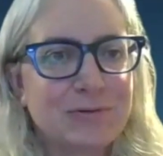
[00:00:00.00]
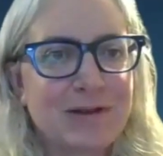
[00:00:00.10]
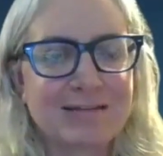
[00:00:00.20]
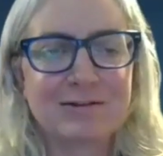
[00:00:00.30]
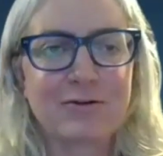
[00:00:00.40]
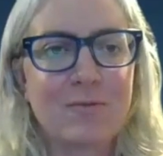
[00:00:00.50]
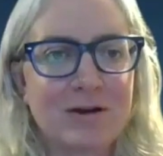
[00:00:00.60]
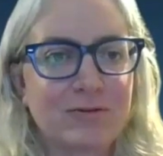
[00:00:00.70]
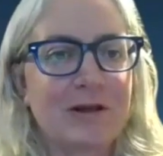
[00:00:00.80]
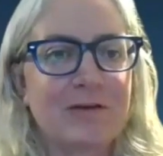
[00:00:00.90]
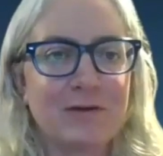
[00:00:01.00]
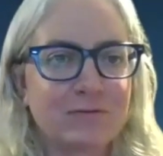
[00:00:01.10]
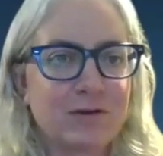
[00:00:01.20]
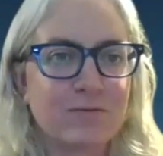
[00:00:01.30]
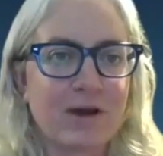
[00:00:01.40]
net zero by
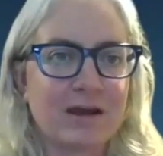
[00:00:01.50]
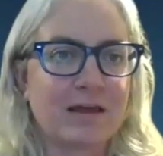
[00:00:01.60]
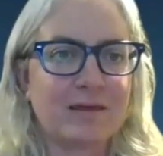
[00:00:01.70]
2050, right?